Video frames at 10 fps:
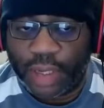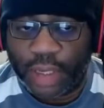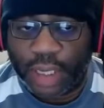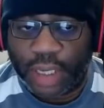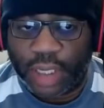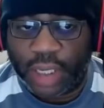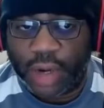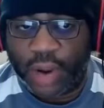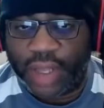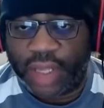
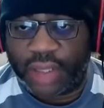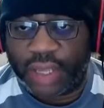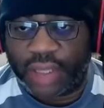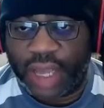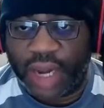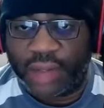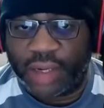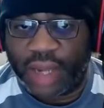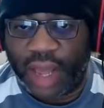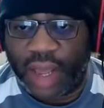the end of
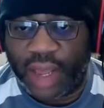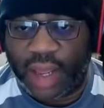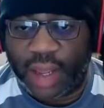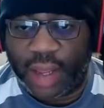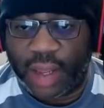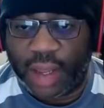the day,